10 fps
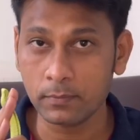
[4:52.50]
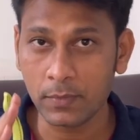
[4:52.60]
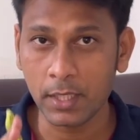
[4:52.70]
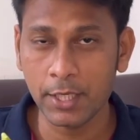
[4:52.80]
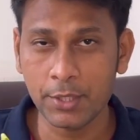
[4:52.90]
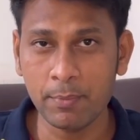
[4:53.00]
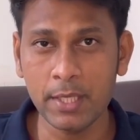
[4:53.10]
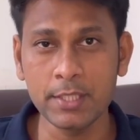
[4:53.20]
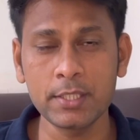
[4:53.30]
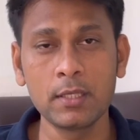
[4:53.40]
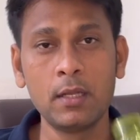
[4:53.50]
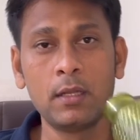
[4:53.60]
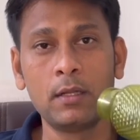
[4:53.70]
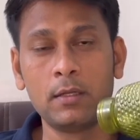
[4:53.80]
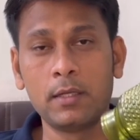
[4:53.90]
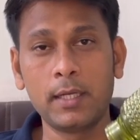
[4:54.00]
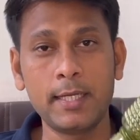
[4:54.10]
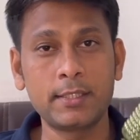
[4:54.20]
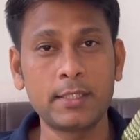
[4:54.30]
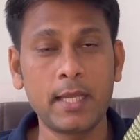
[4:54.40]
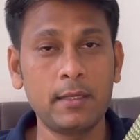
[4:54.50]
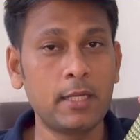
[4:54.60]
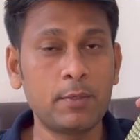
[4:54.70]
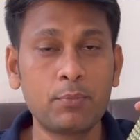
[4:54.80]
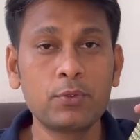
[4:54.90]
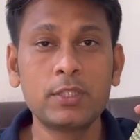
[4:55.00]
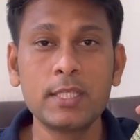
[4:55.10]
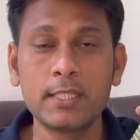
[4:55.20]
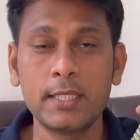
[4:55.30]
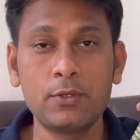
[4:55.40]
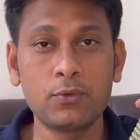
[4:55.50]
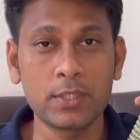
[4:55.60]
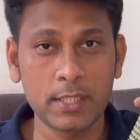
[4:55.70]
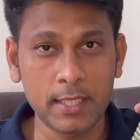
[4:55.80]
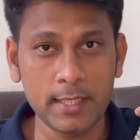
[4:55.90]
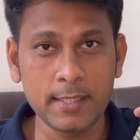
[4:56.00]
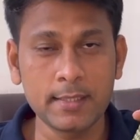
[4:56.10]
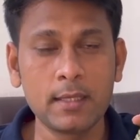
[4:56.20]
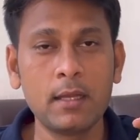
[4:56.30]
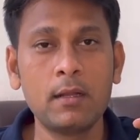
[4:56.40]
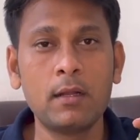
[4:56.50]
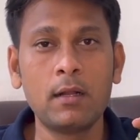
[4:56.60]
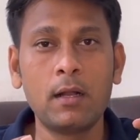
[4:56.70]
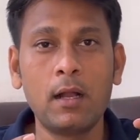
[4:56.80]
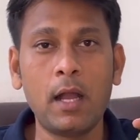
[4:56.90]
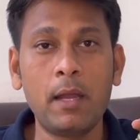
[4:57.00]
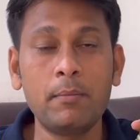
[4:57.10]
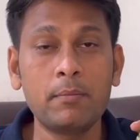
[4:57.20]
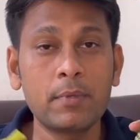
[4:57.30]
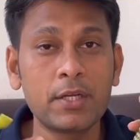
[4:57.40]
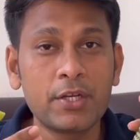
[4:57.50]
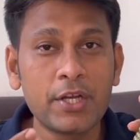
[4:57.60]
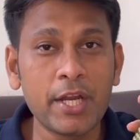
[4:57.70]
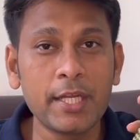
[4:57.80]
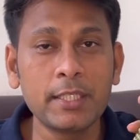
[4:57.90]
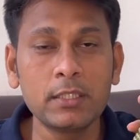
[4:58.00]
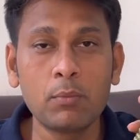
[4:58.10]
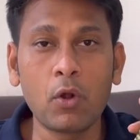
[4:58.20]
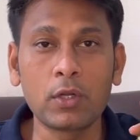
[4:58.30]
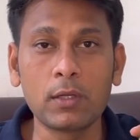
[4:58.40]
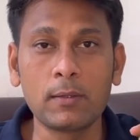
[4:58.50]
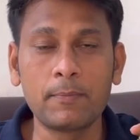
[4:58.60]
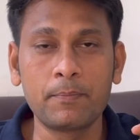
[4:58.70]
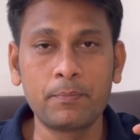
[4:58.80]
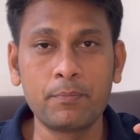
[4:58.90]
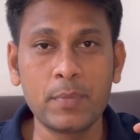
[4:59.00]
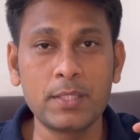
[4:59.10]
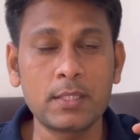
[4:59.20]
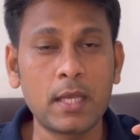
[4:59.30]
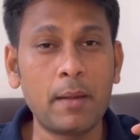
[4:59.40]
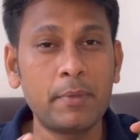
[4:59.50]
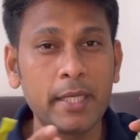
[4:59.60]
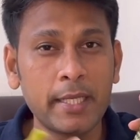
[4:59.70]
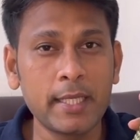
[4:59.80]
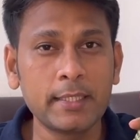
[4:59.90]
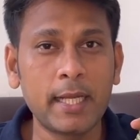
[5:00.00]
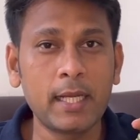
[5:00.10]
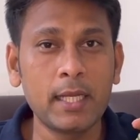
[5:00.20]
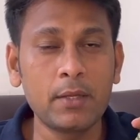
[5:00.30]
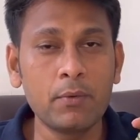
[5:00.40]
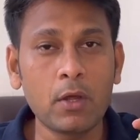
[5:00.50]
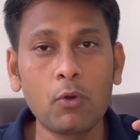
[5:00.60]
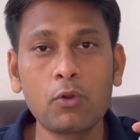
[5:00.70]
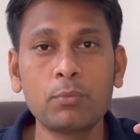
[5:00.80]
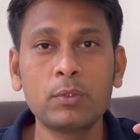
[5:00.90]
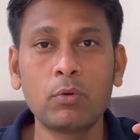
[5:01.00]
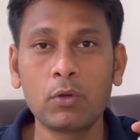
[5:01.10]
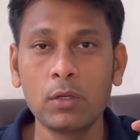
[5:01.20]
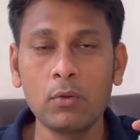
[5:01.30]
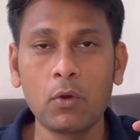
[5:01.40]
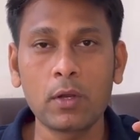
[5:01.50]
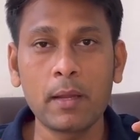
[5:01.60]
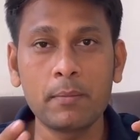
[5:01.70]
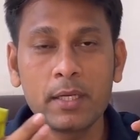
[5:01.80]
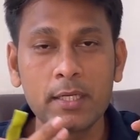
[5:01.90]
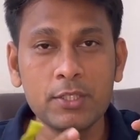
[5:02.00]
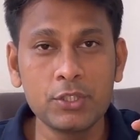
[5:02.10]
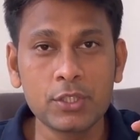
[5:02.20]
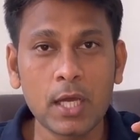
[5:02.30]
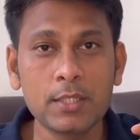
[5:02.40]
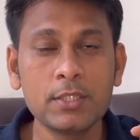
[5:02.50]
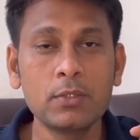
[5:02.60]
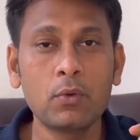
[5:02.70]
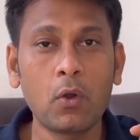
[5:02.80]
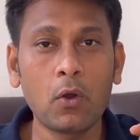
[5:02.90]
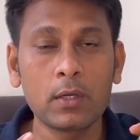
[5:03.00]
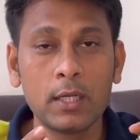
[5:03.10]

It means, let's put this into a sentence. I am draining the bottle. means I am taking that liquid out of the bottle, or I am discharging or